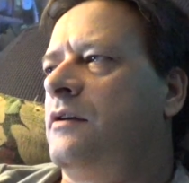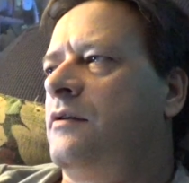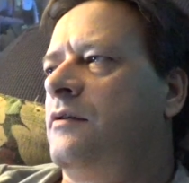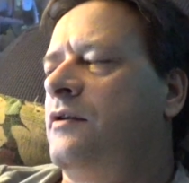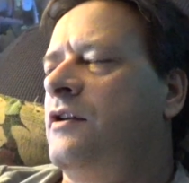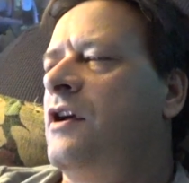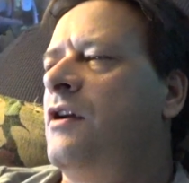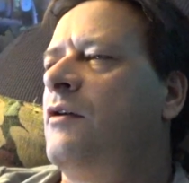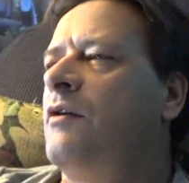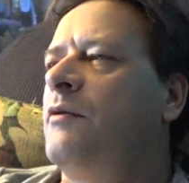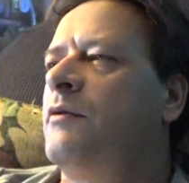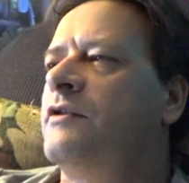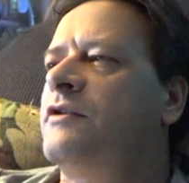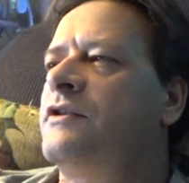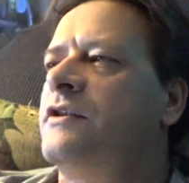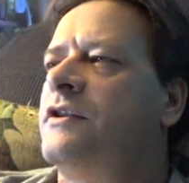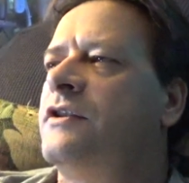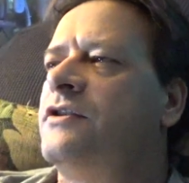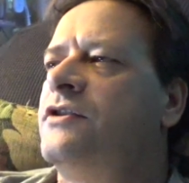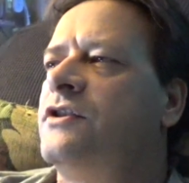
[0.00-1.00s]
we went
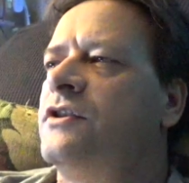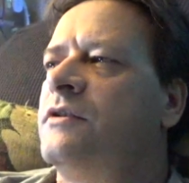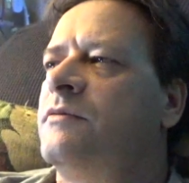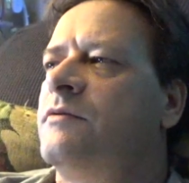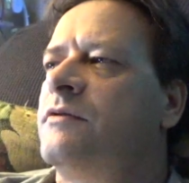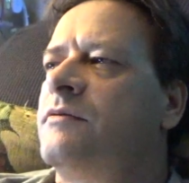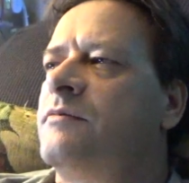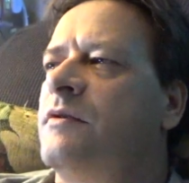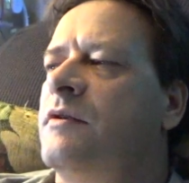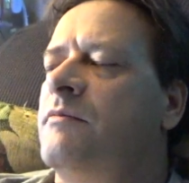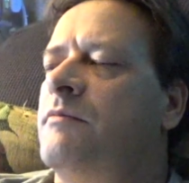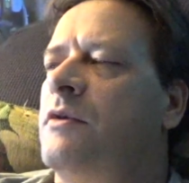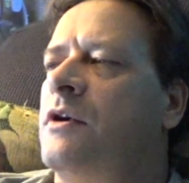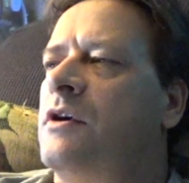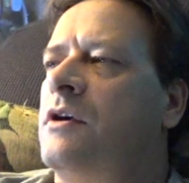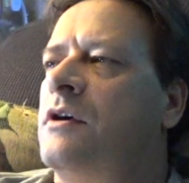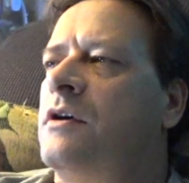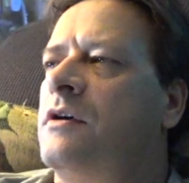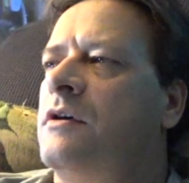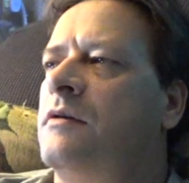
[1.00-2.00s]
to the gym with my
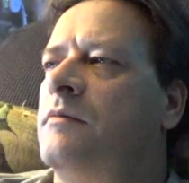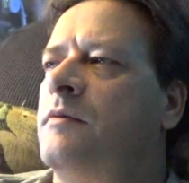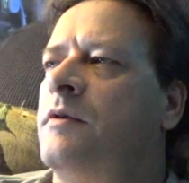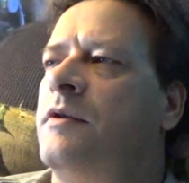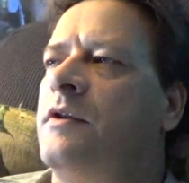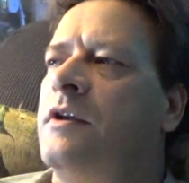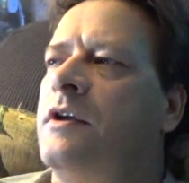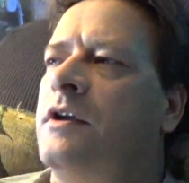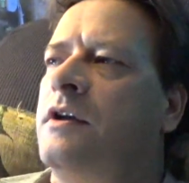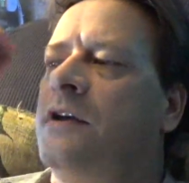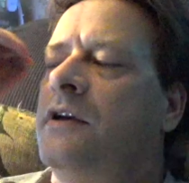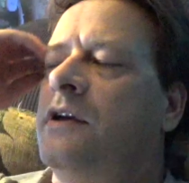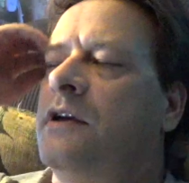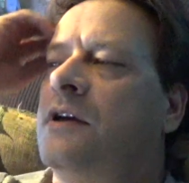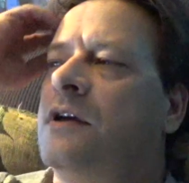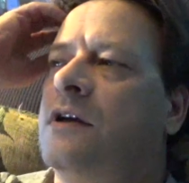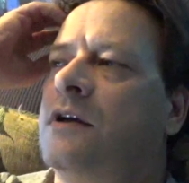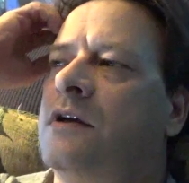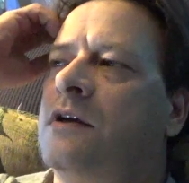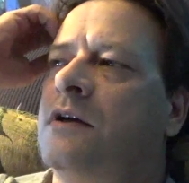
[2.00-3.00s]
mom, and
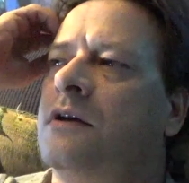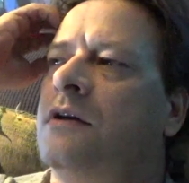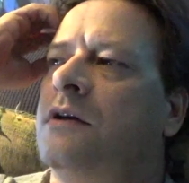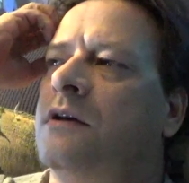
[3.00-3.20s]
then